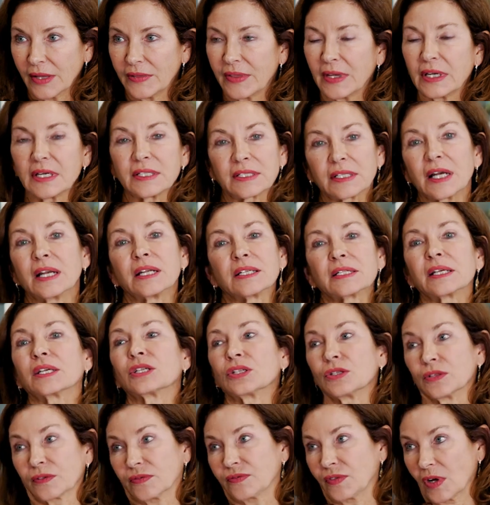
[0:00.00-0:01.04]
That it's kind of
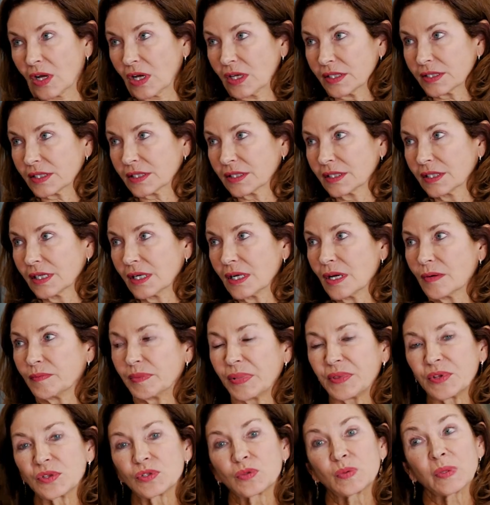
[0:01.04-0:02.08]
like your fault.
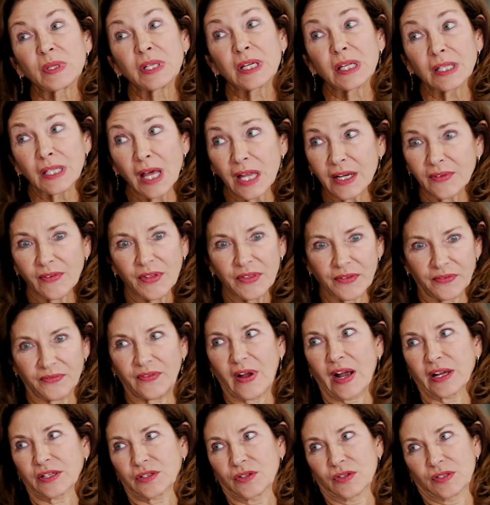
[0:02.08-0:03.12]
But there's really a lot of other
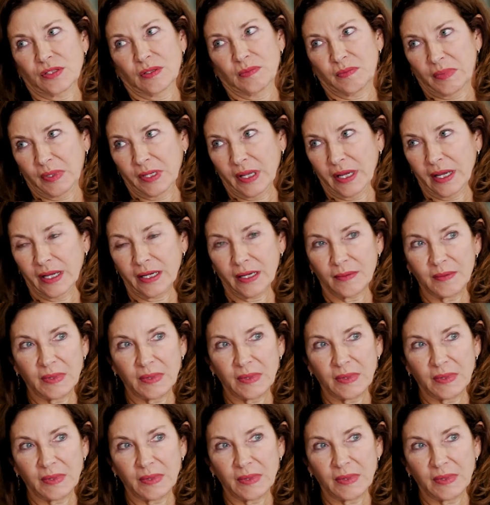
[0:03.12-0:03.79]
factors at play.